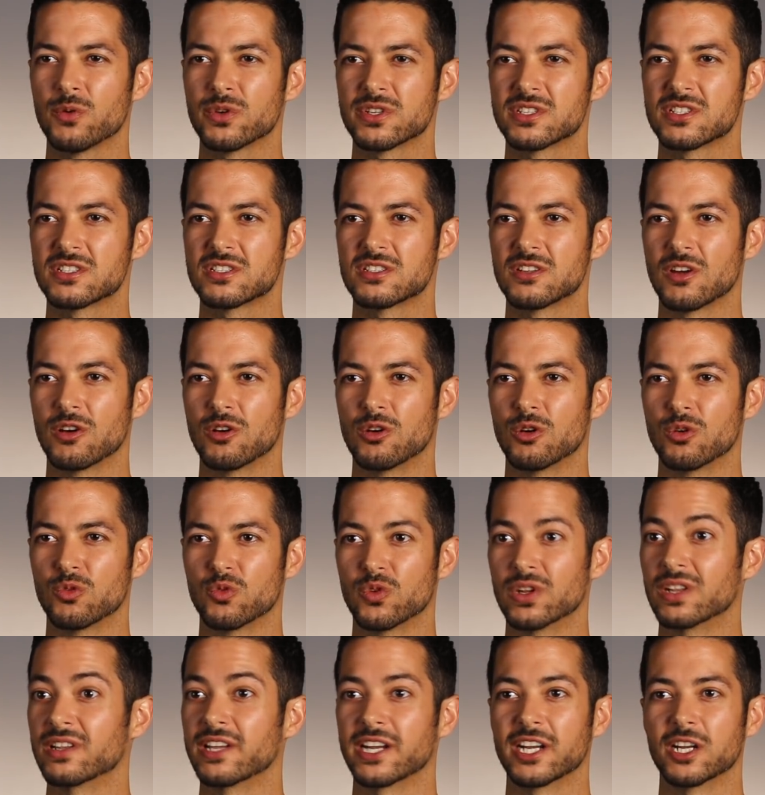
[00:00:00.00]
was so
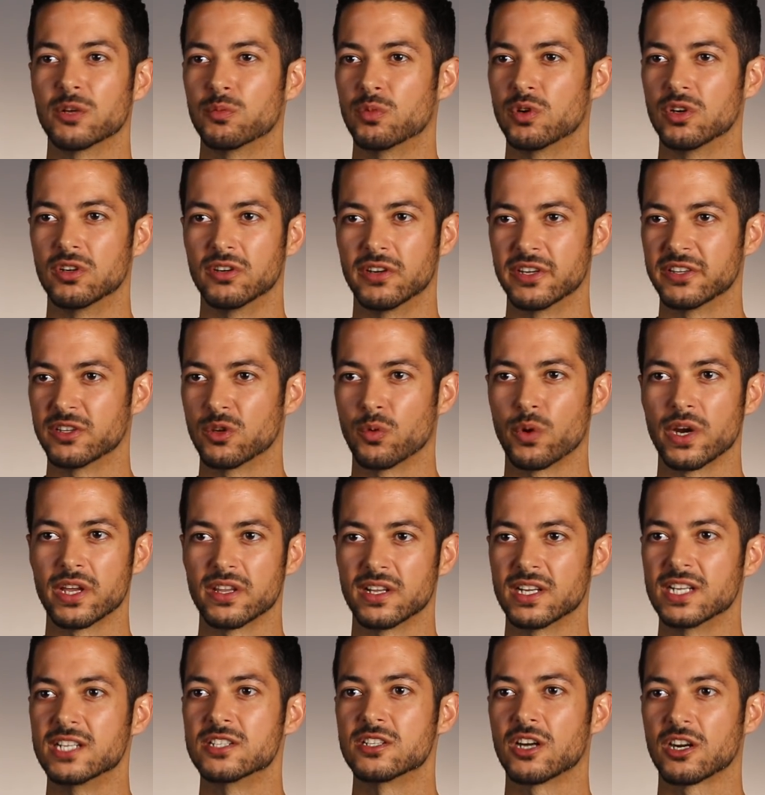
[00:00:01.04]
relatable in the way
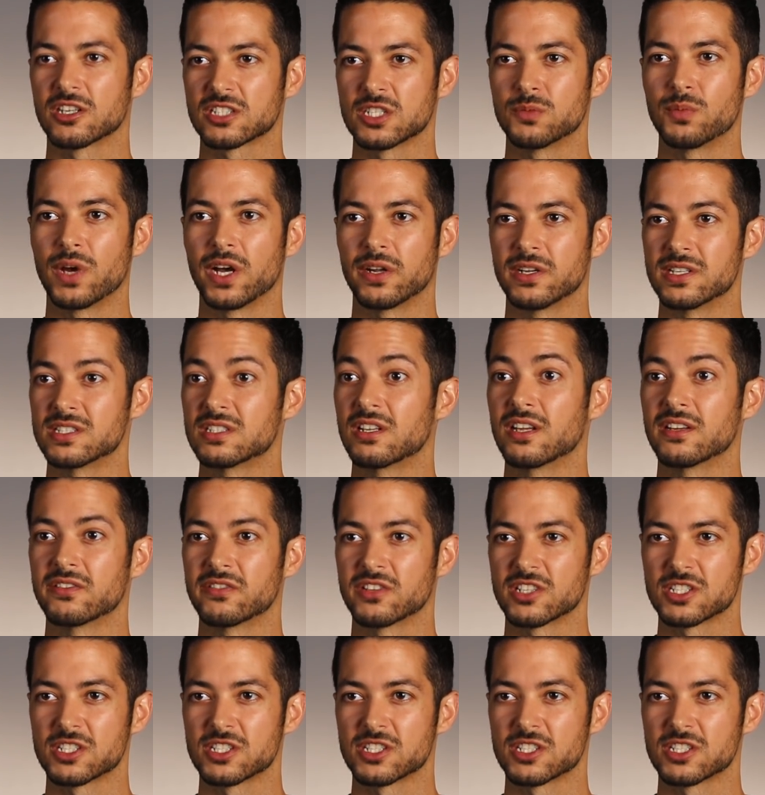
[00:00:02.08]
that he talked about his life